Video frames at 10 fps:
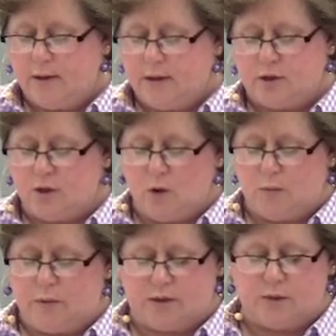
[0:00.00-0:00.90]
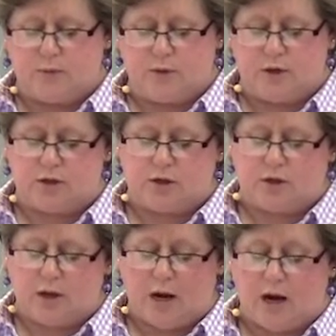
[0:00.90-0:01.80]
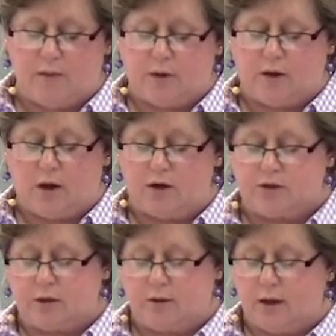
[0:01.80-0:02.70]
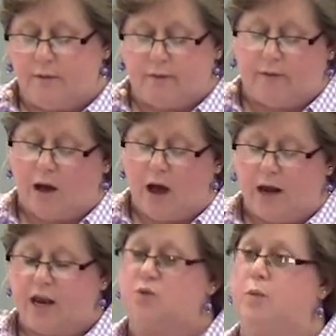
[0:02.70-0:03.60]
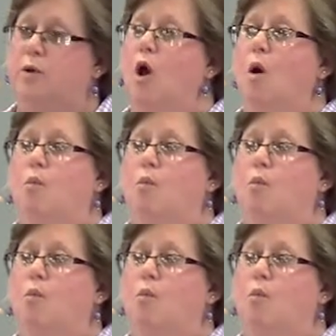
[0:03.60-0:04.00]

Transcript: This hope doesn't put us to shame because the love of God has been